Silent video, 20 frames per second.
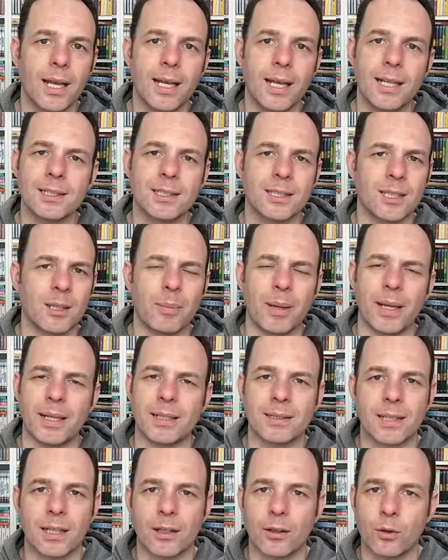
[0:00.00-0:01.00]
It's the
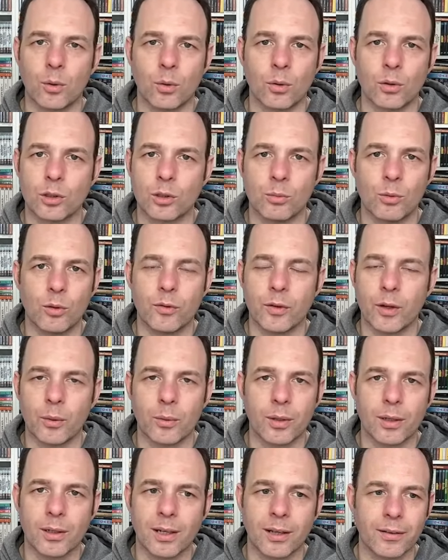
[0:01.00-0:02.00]
best anthology movie
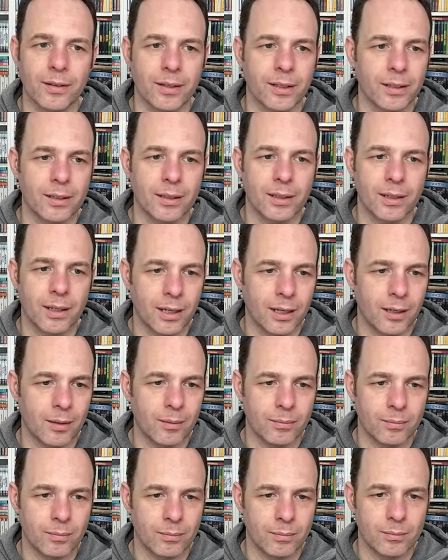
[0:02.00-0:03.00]
out there, I think.
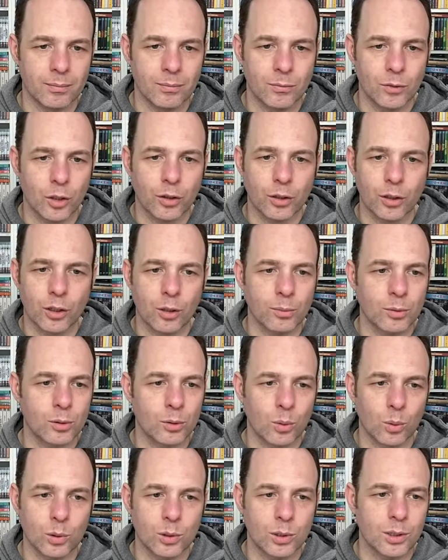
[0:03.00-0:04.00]
Nothing comes
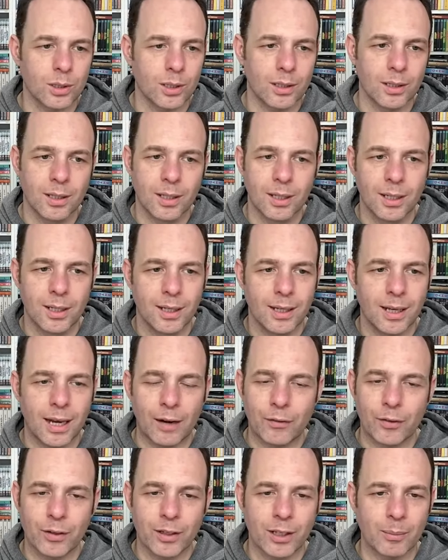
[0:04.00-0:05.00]
close to it.
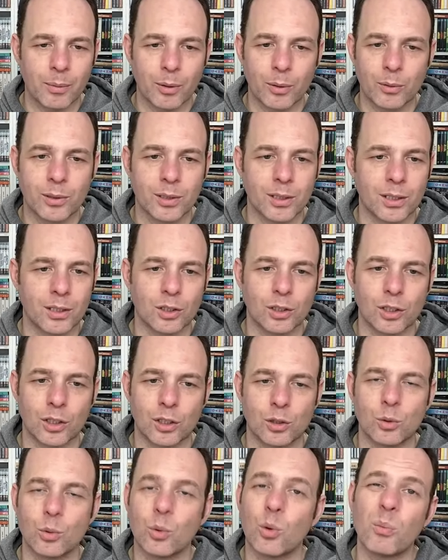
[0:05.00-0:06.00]
Everything about it is
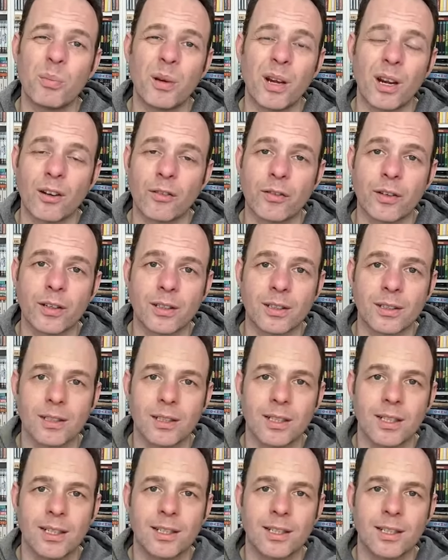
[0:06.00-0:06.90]
just note perfect.